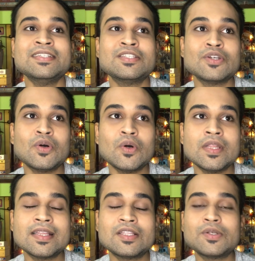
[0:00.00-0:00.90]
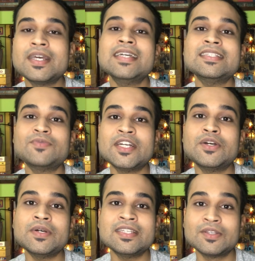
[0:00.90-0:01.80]
So today's video
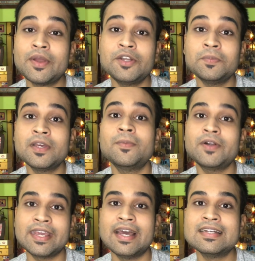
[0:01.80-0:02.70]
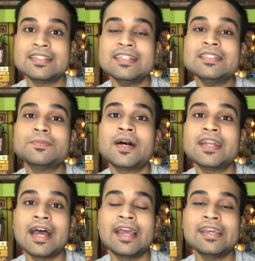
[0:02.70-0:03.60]
is going to be about ARCs, but
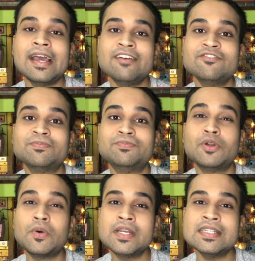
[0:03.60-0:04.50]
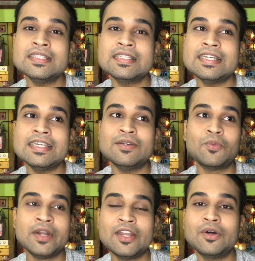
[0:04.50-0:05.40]
I have broken the
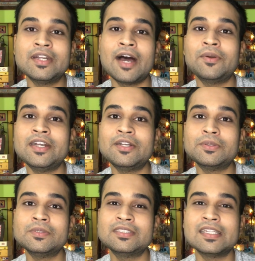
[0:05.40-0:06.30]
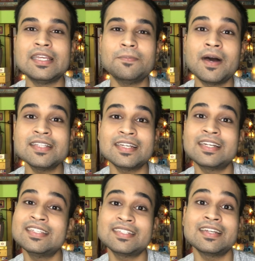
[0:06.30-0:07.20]
video down into three parts. At
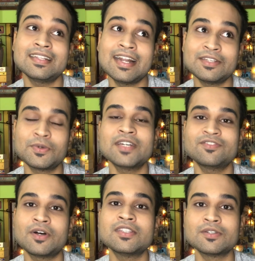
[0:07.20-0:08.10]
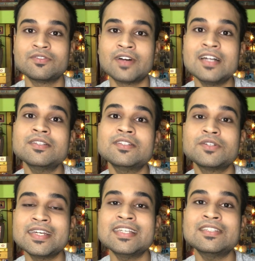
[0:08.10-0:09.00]
least that is what I've thought so far. So
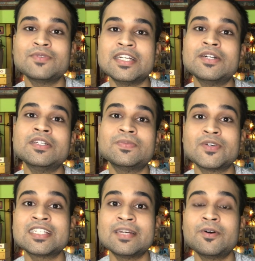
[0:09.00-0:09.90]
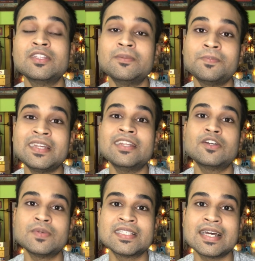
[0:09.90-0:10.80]
today's video is mostly about the
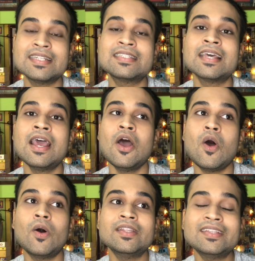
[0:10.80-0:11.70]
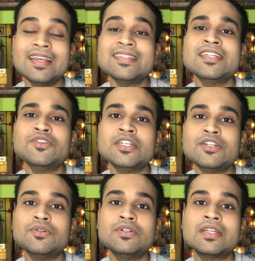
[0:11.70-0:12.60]
prerequisites or the things that you need
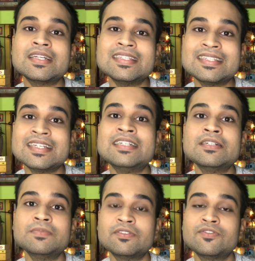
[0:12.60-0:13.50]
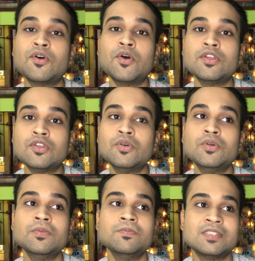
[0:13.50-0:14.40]
to consider before
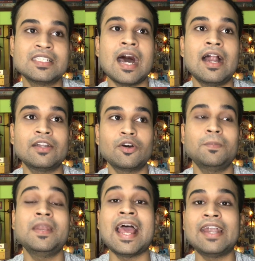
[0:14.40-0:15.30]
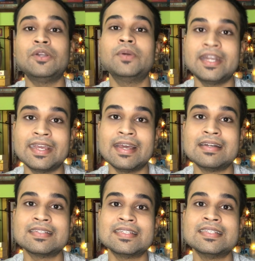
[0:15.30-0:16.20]
you start or plan to get
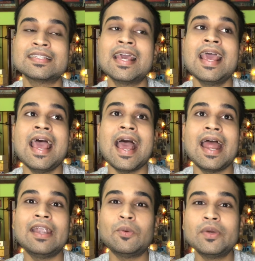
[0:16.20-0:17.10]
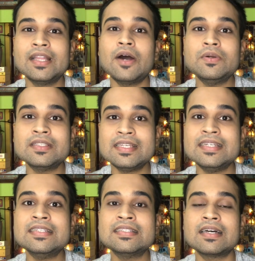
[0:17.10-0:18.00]
ARCs. And without
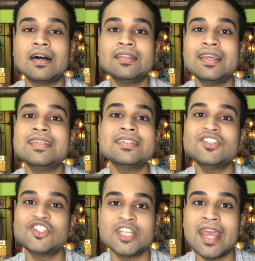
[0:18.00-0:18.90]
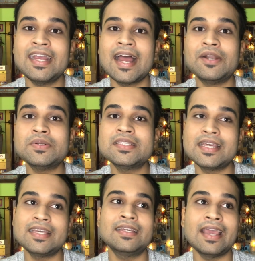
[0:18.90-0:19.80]
these things in check, I don't
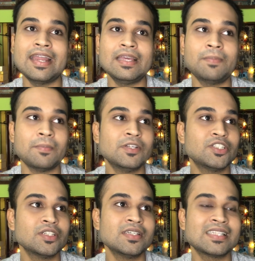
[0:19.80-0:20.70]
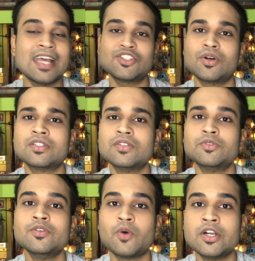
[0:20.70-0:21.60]
think any publisher slash author
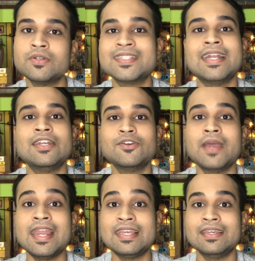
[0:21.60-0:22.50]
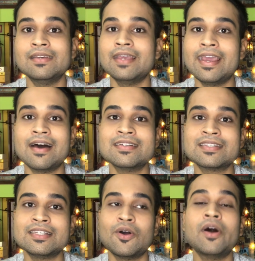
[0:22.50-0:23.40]
would want to send you any ARC
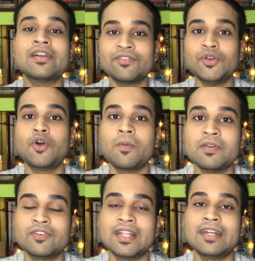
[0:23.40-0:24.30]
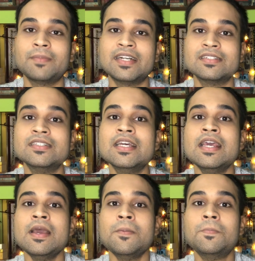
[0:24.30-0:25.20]
or review copy for that matter.
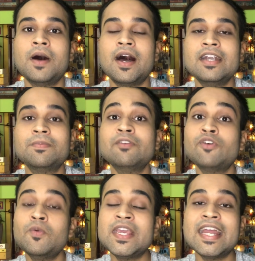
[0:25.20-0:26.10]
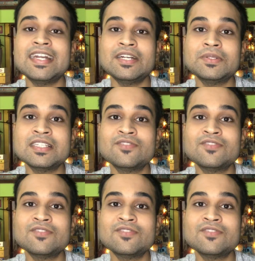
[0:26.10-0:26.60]
But before we get into this